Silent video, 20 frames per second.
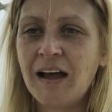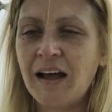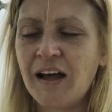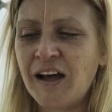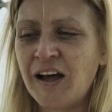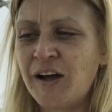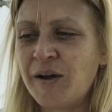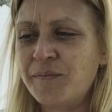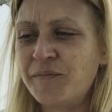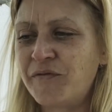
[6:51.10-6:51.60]

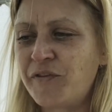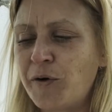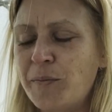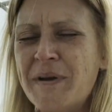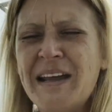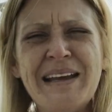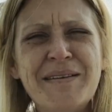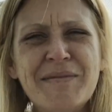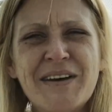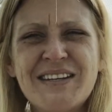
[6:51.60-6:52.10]
Um, for
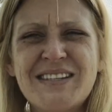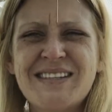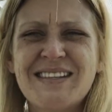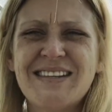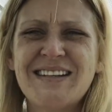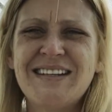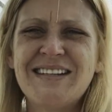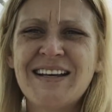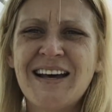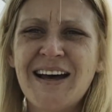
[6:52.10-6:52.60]
me, most
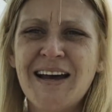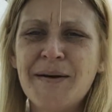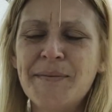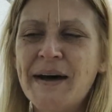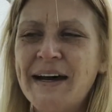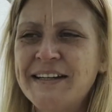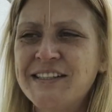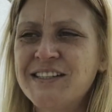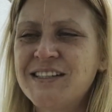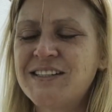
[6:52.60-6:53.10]
of the time,
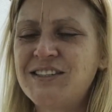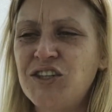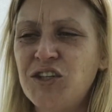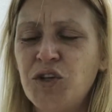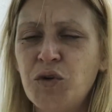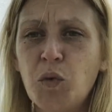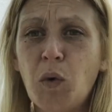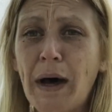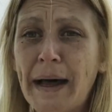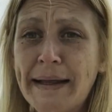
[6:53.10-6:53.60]
I just
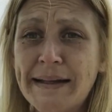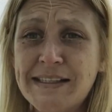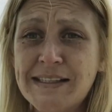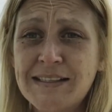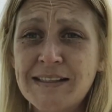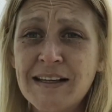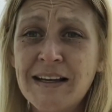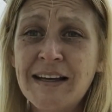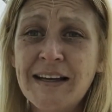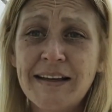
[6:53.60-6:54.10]
do
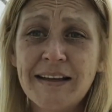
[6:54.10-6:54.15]
what's